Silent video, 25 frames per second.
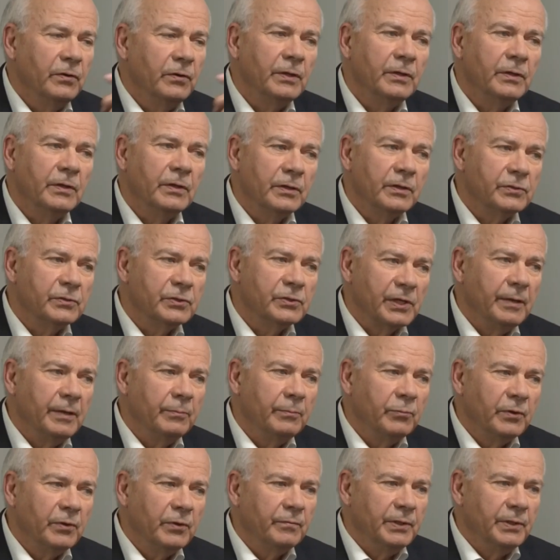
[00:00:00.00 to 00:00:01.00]
think the
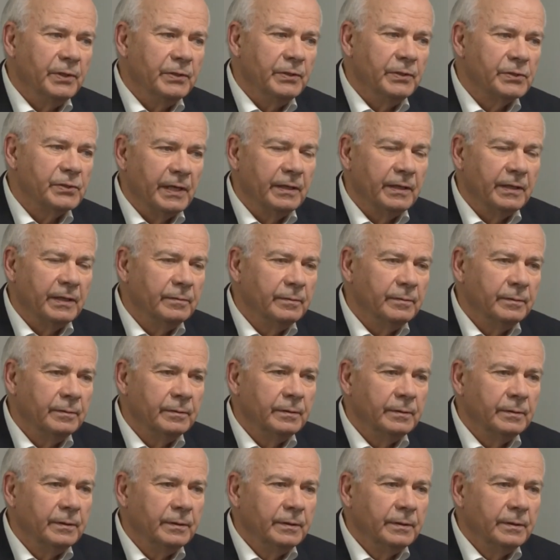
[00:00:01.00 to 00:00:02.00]
same would have been said
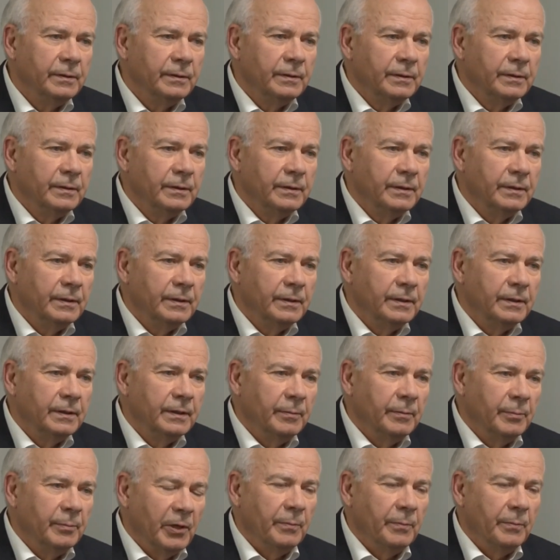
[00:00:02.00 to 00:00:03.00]

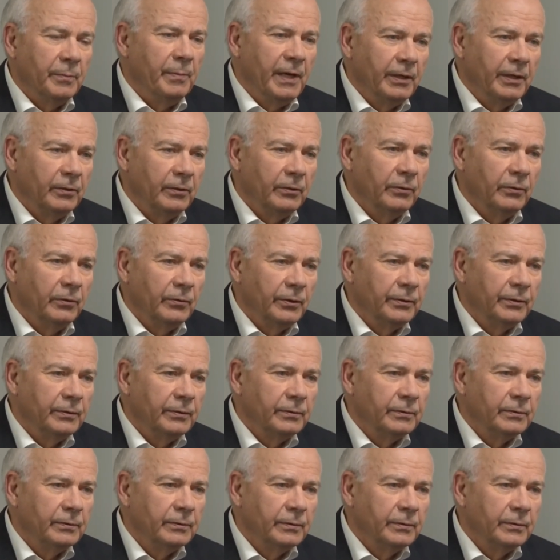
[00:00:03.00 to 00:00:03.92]
about a male lawyer?